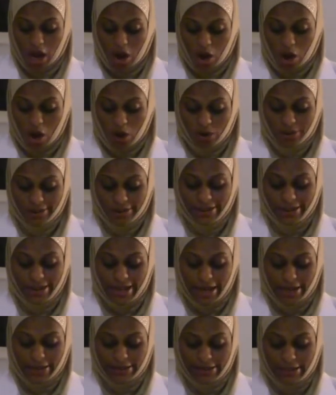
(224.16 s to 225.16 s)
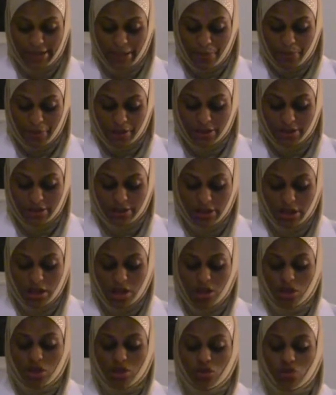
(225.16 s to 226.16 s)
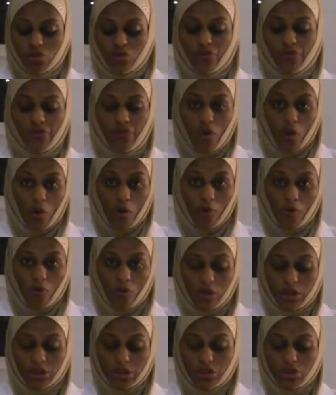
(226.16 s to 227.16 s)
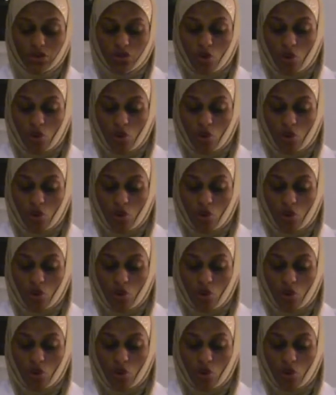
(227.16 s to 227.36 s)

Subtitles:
oxidized lipids to form what is